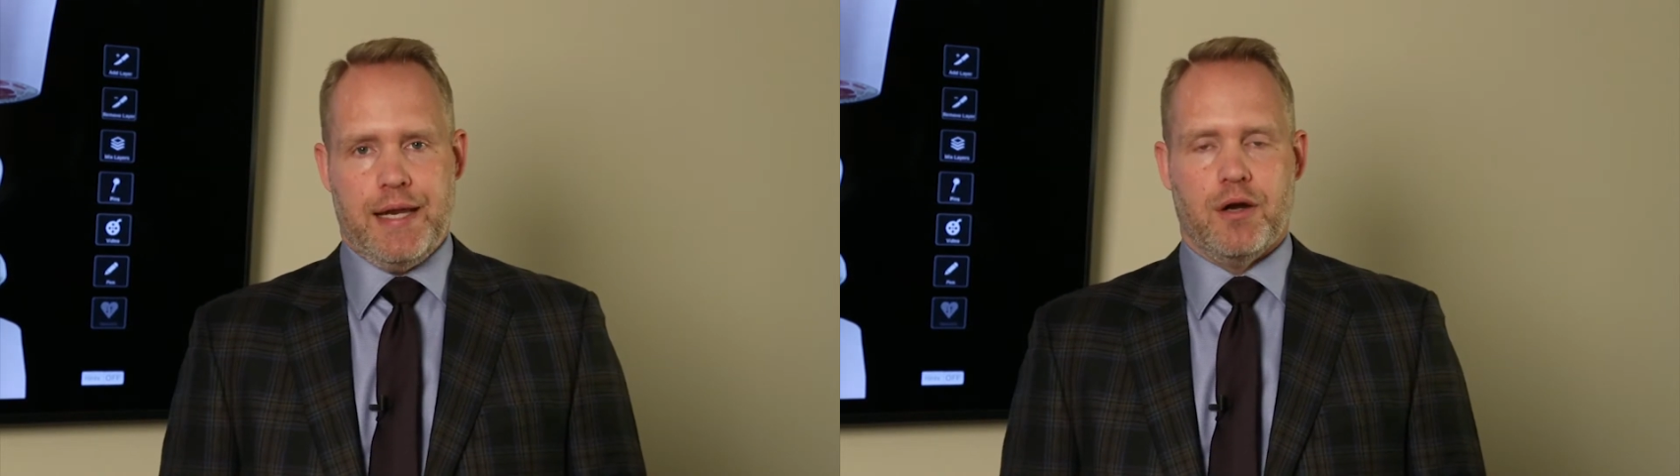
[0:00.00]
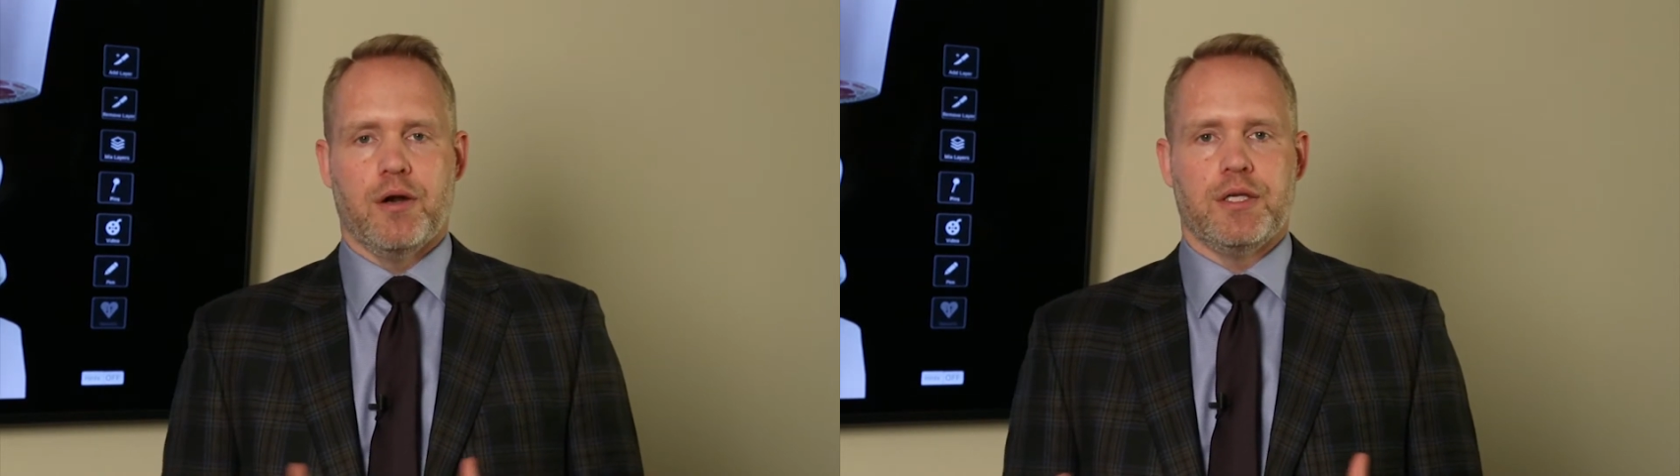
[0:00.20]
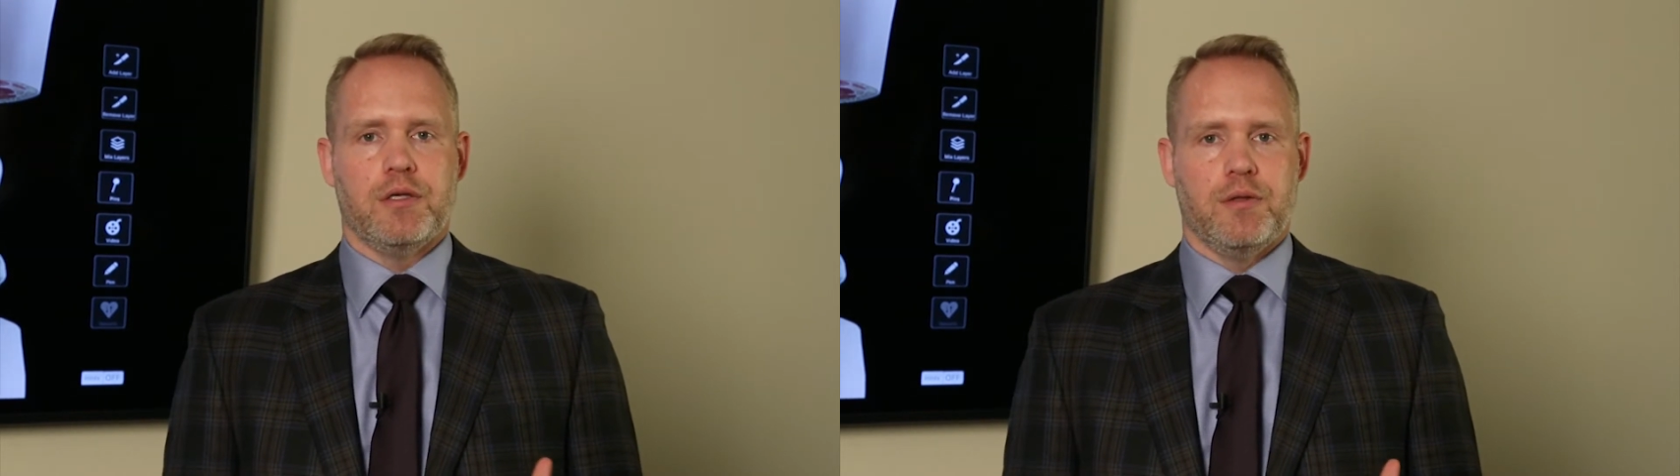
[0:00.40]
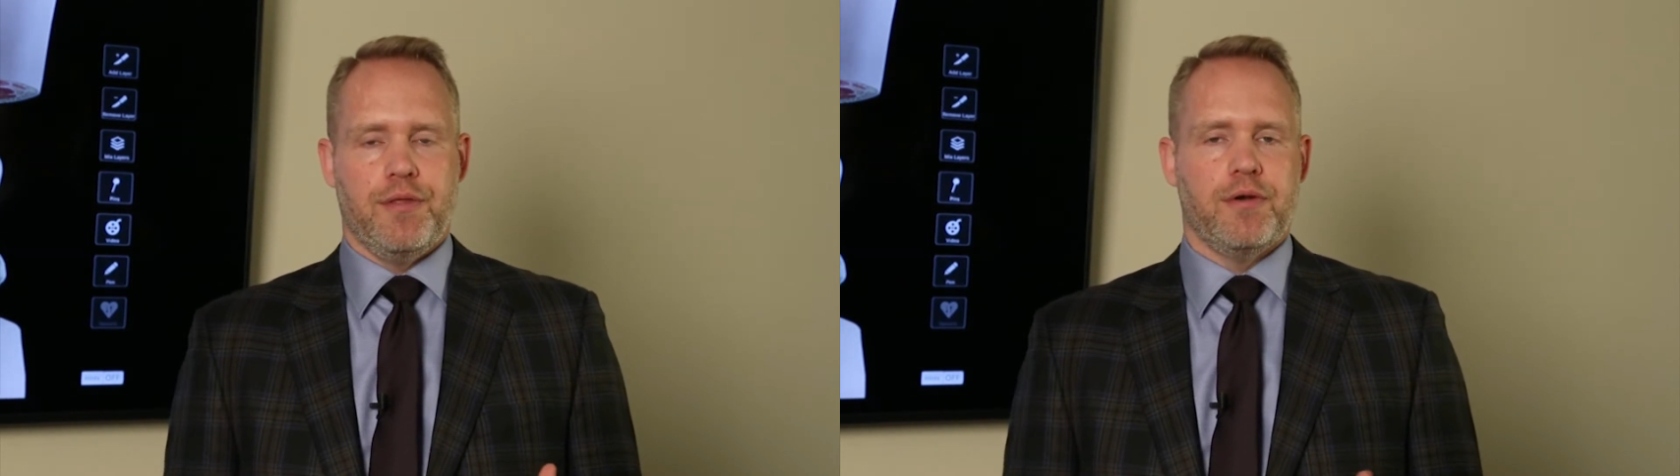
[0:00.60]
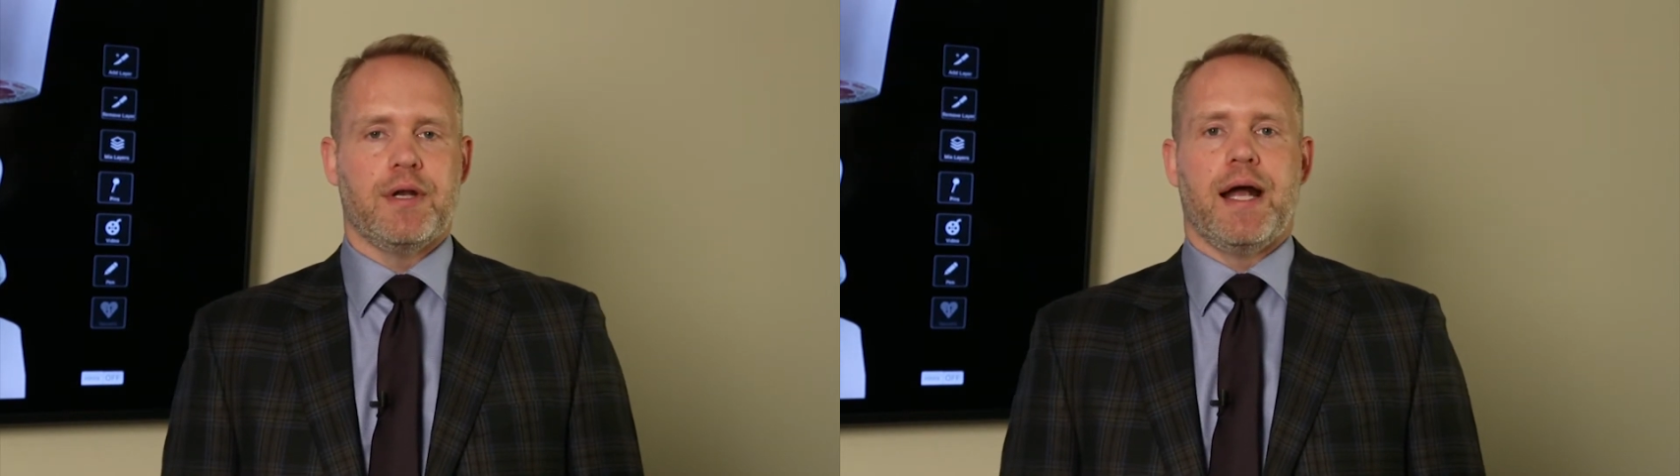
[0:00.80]
and argue
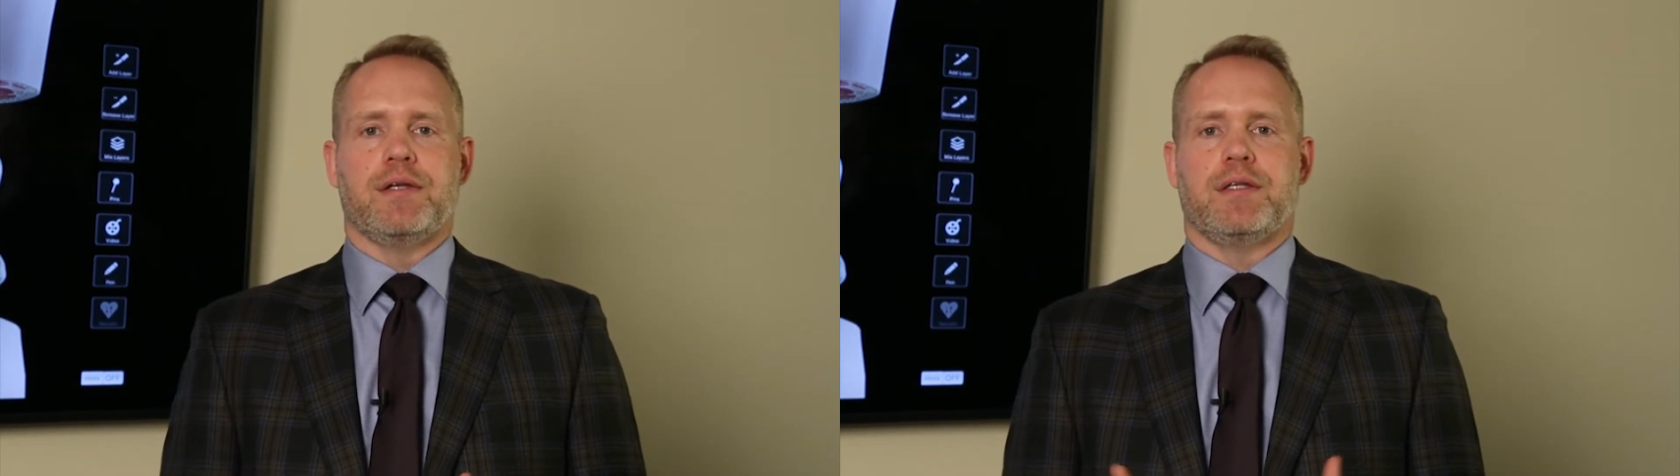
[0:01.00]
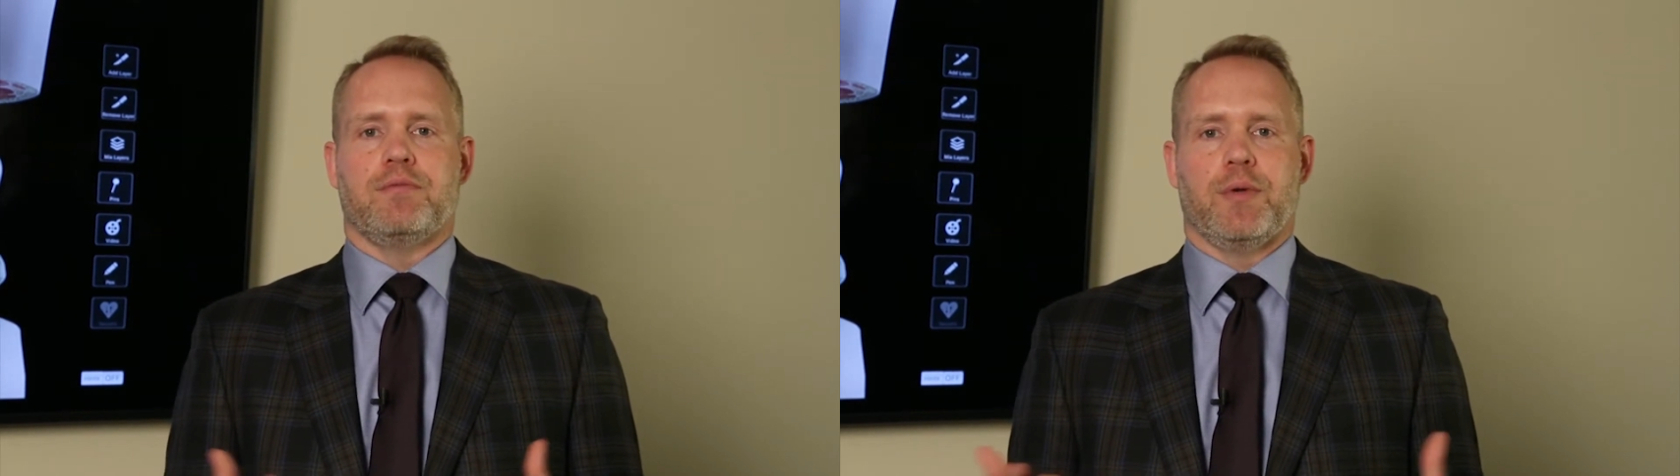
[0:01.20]
that they're not